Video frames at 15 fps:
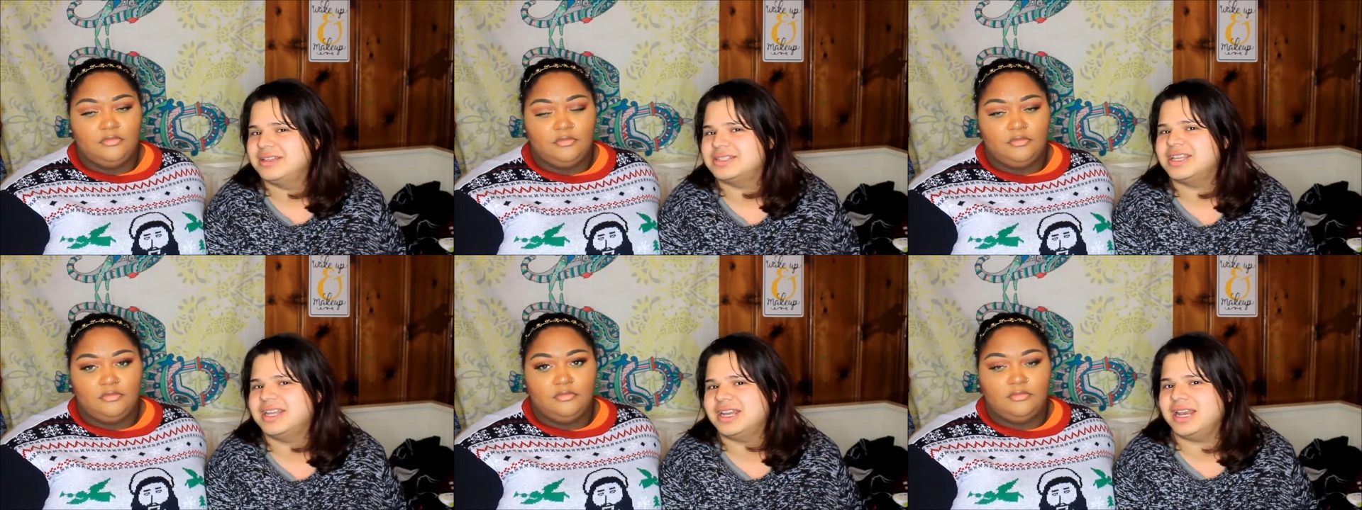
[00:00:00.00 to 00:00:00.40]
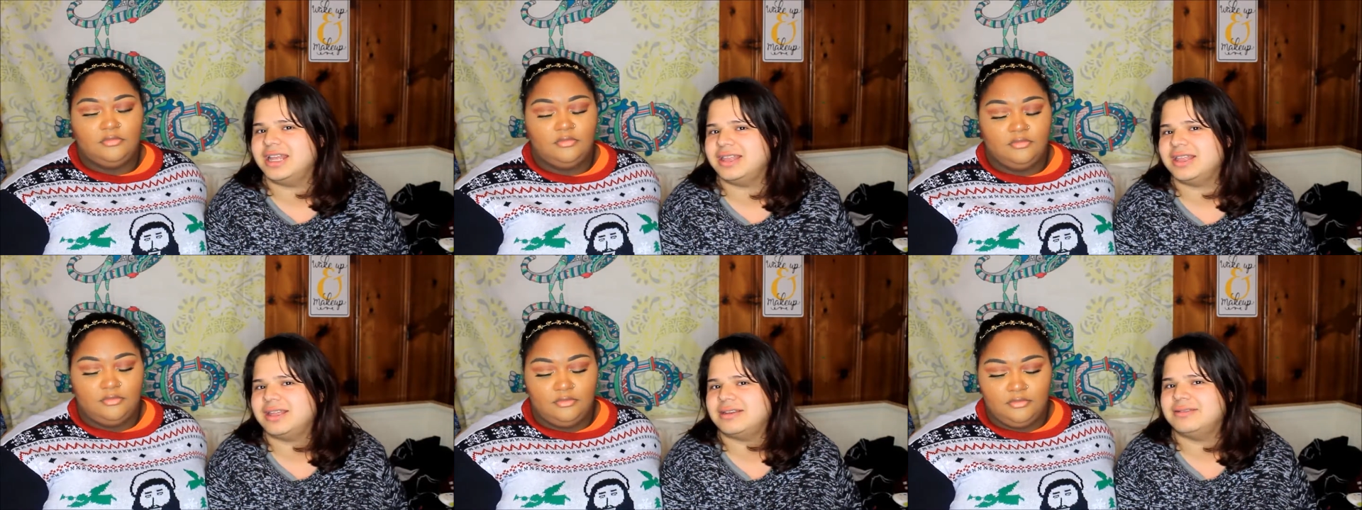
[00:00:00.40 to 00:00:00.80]
Speaker 1: It's kind of
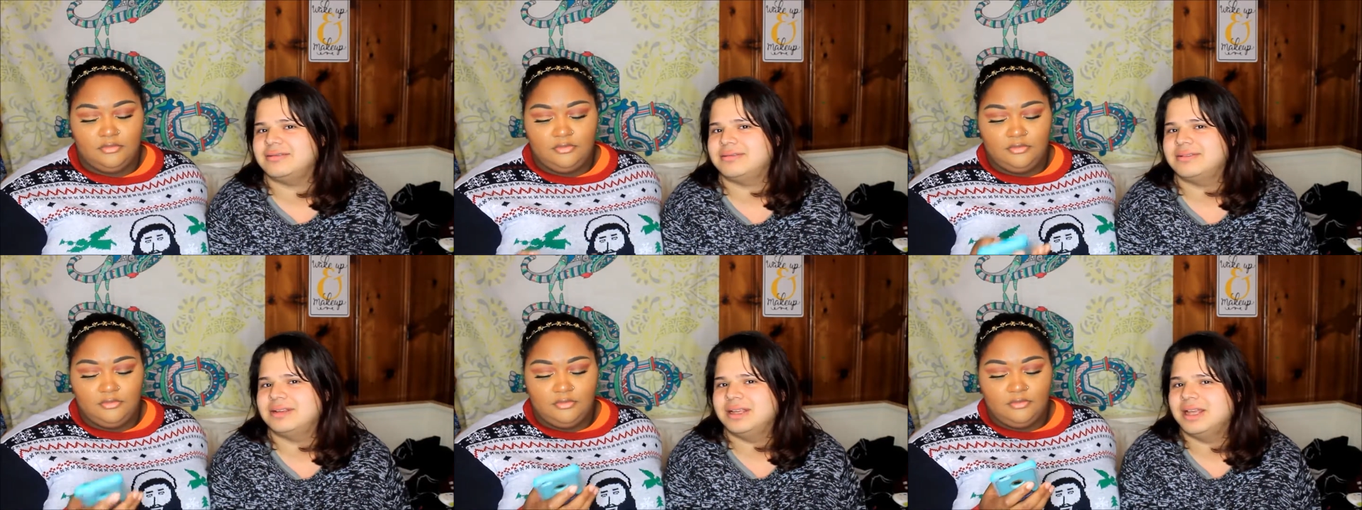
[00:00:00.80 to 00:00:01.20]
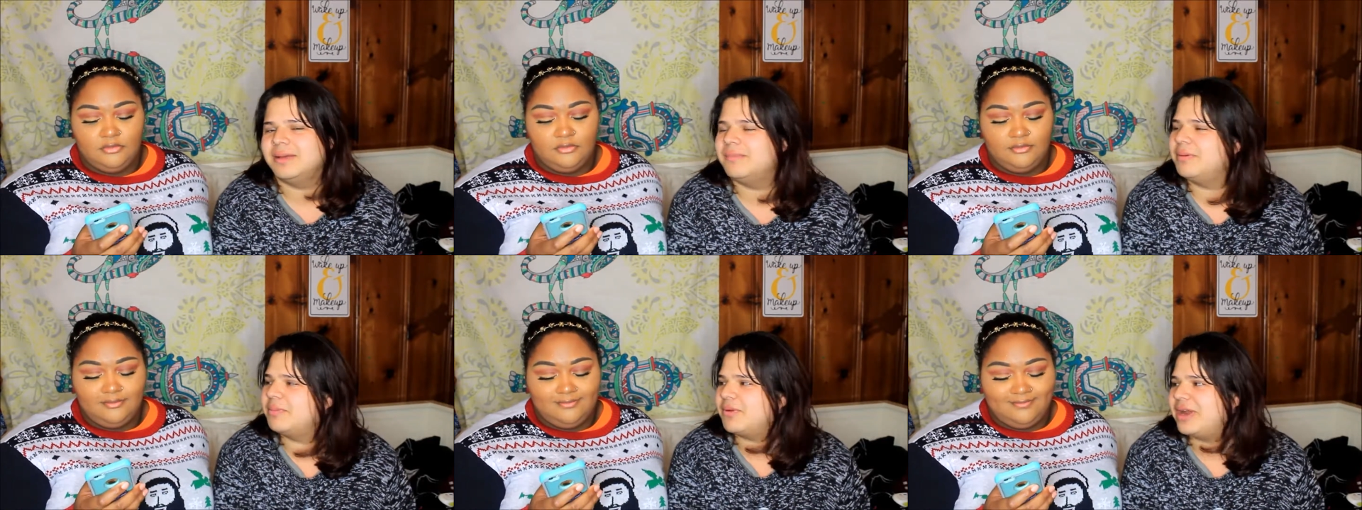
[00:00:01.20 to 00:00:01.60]
like that,
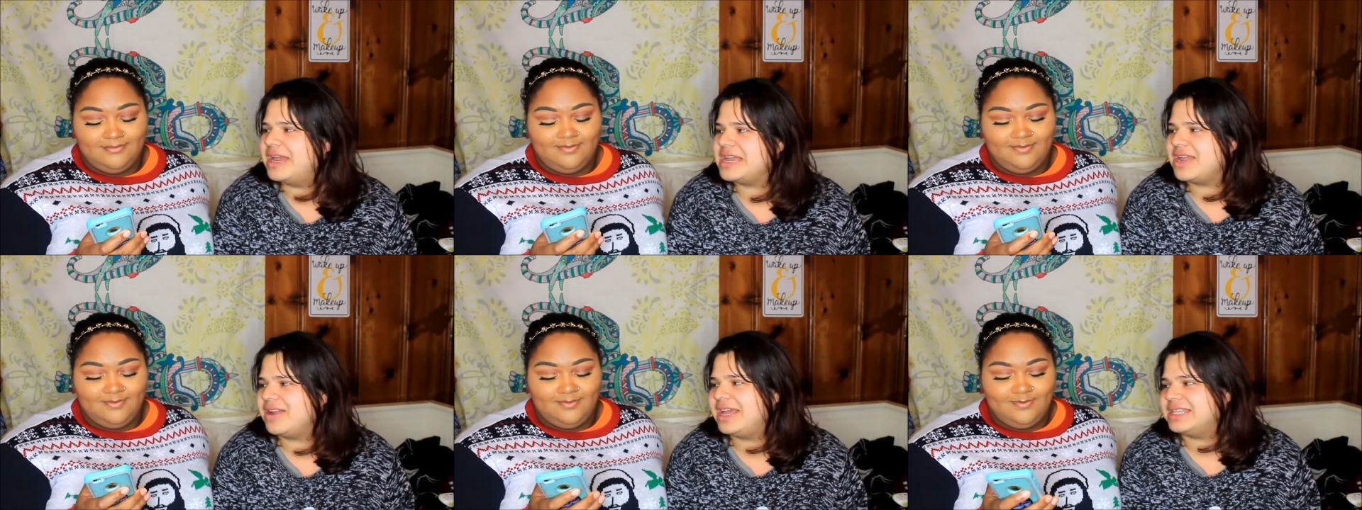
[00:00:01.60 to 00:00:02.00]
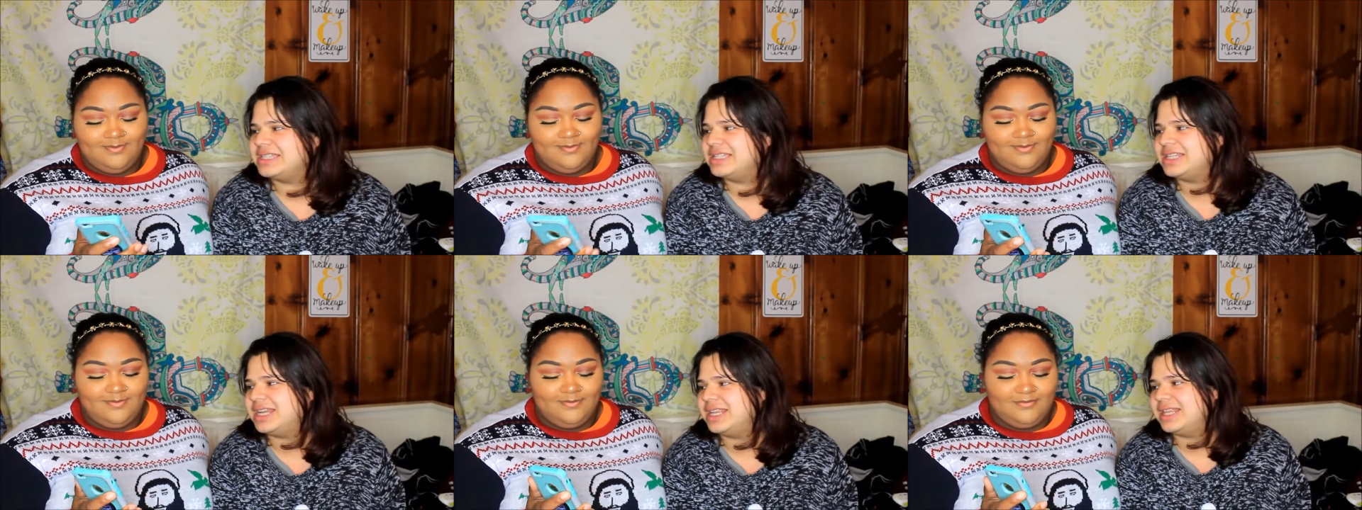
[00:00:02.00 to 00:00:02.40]
but Mariah Carey
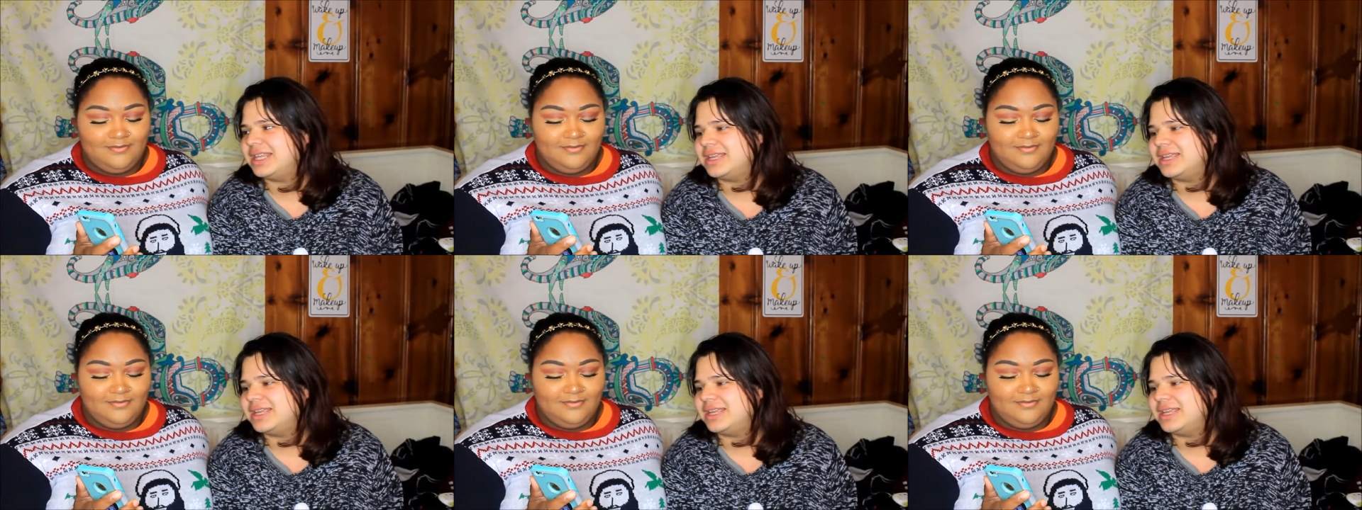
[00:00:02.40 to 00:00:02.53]
hasn't done it